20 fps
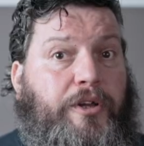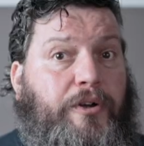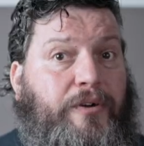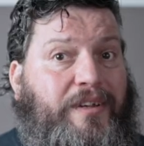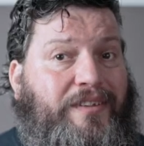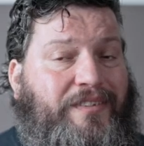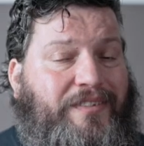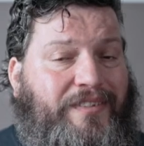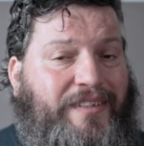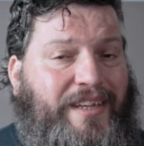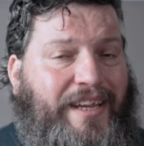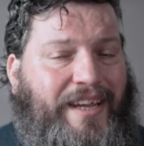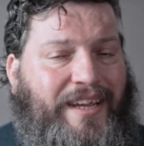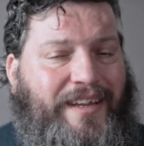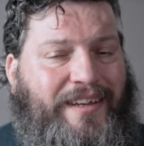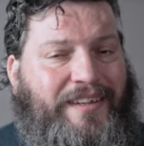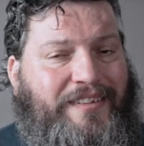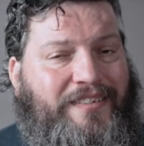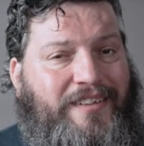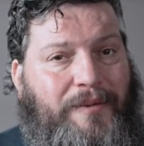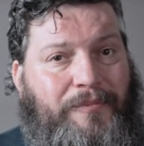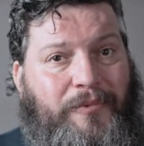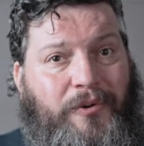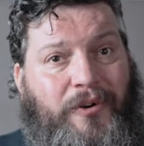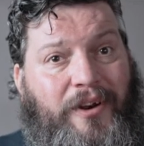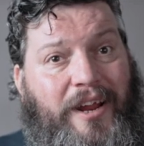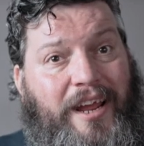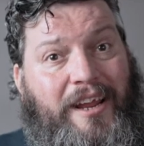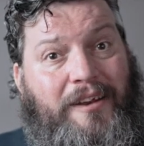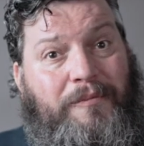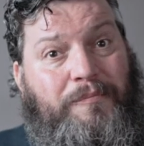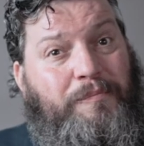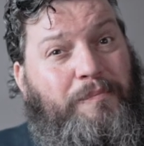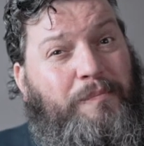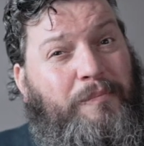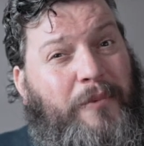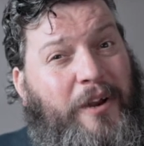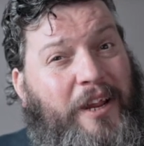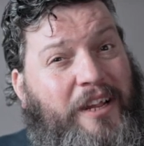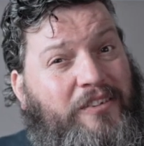you can see this upgrade
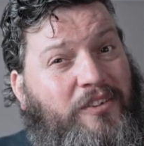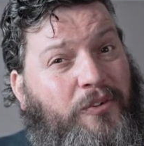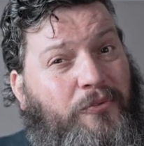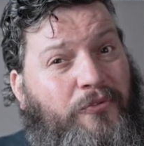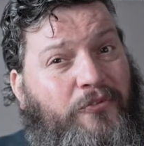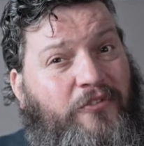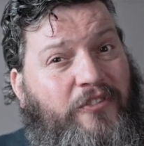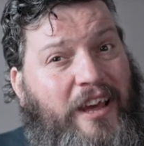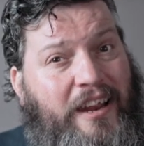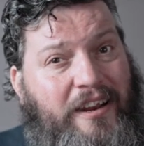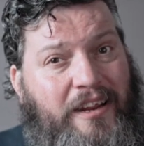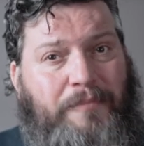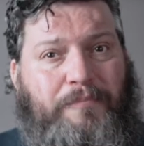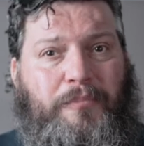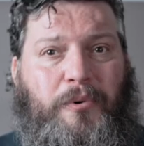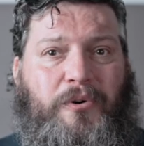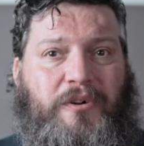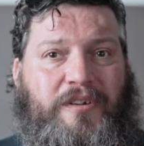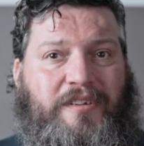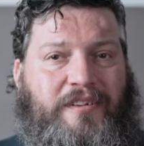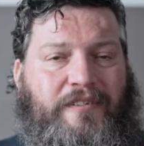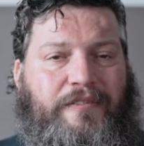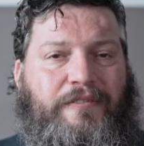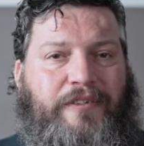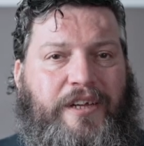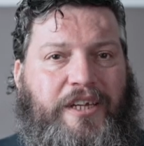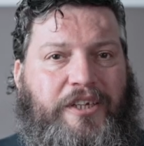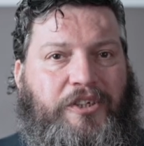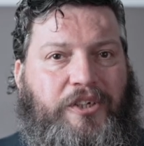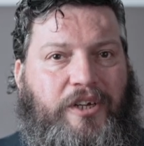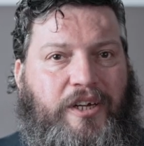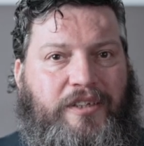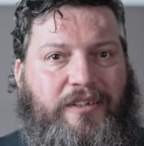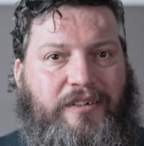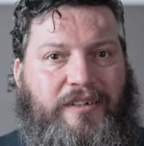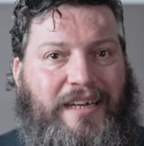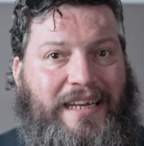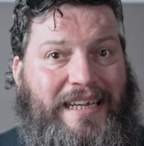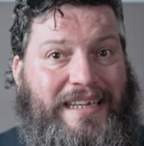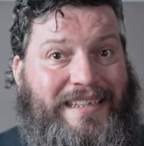brings a very important feature to
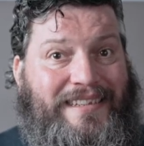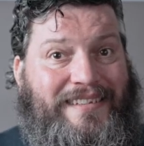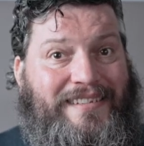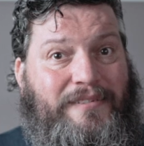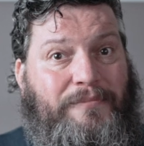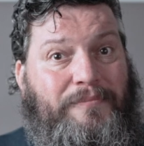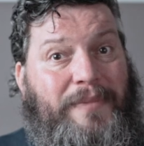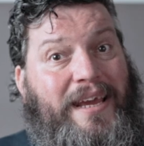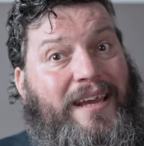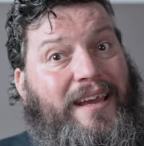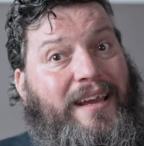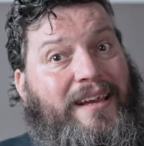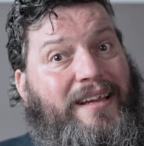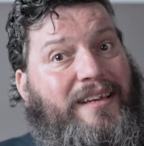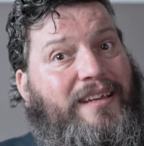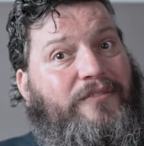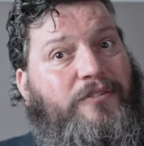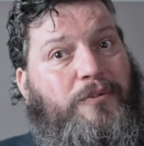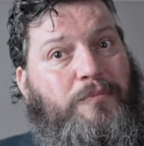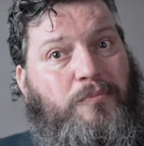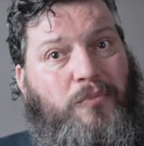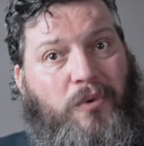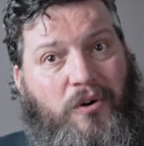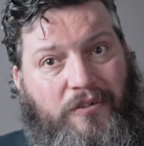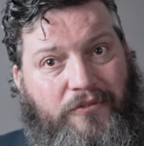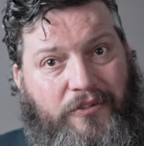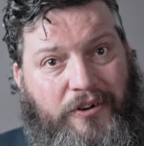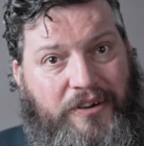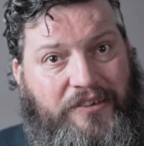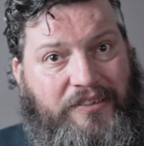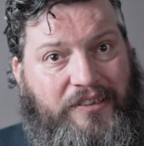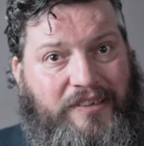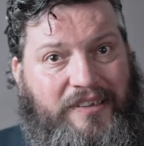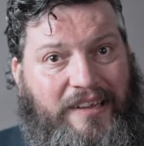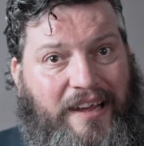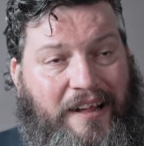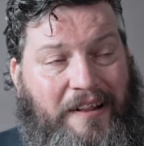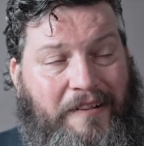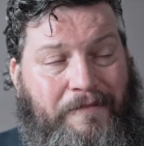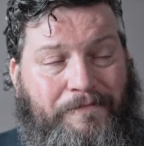the lens, making it even more
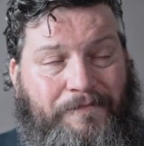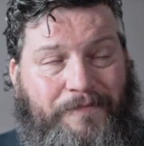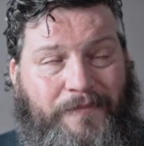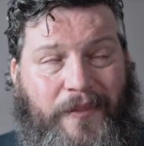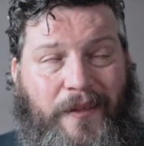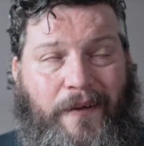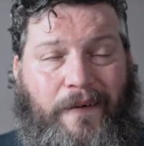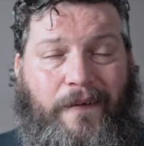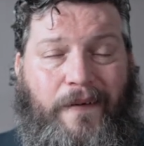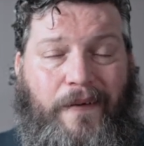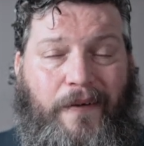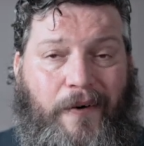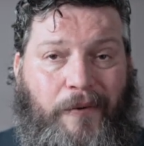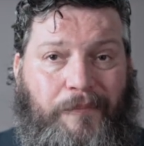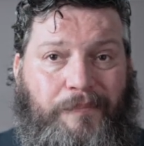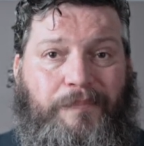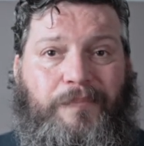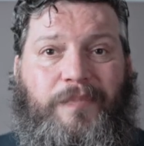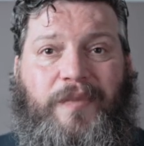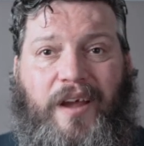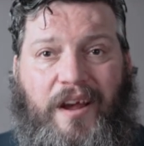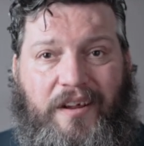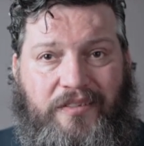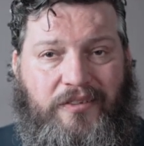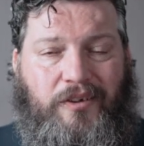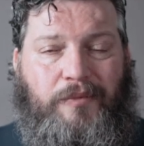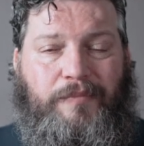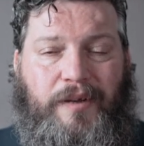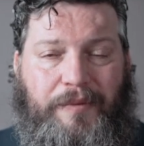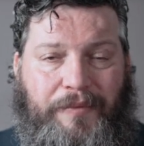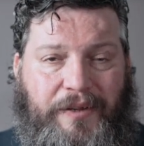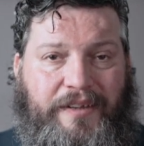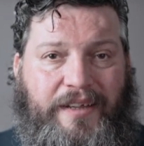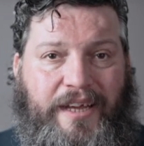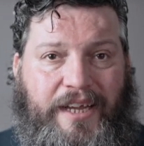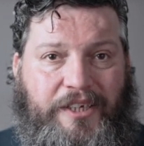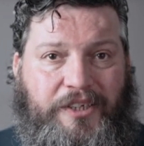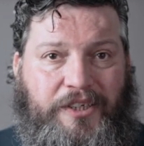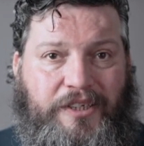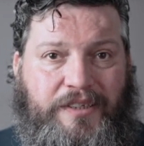versatile, although there are some
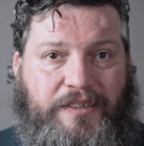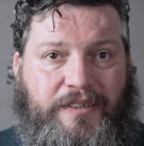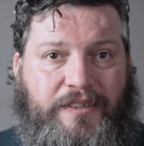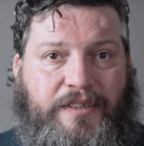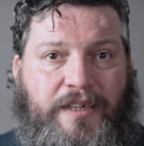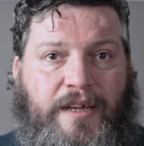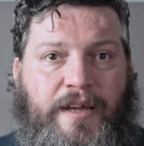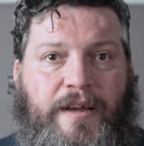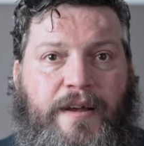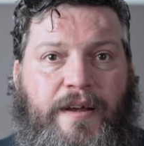limitations.